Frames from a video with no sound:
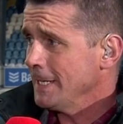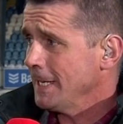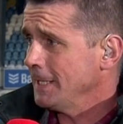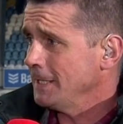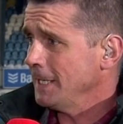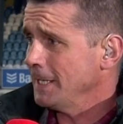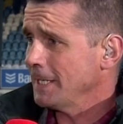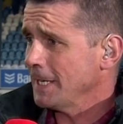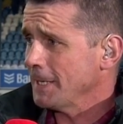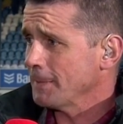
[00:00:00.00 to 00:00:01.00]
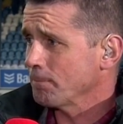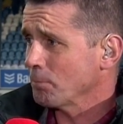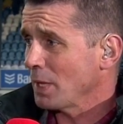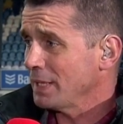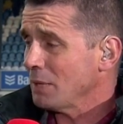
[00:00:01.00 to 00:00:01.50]
And I think
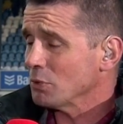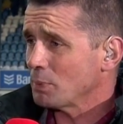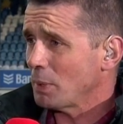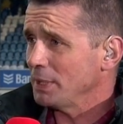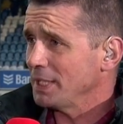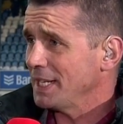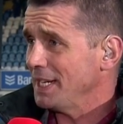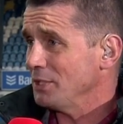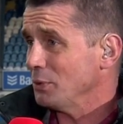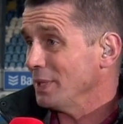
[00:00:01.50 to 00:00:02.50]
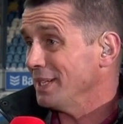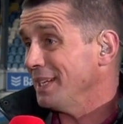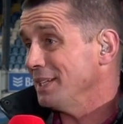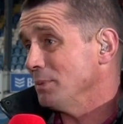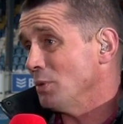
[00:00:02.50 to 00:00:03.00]
that was probably the key to it. And
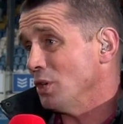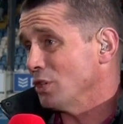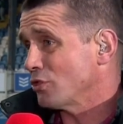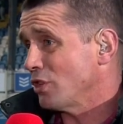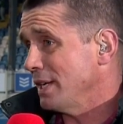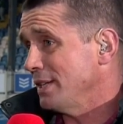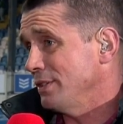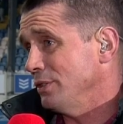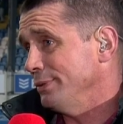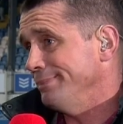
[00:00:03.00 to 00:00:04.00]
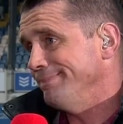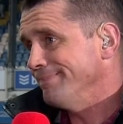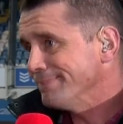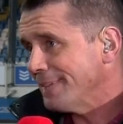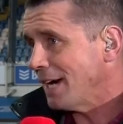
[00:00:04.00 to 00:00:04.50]
then the maul tries, you know,
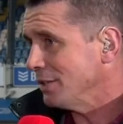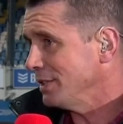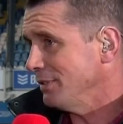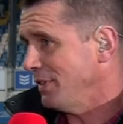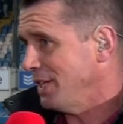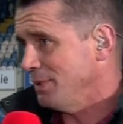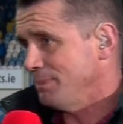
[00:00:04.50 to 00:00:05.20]
hard to defend them.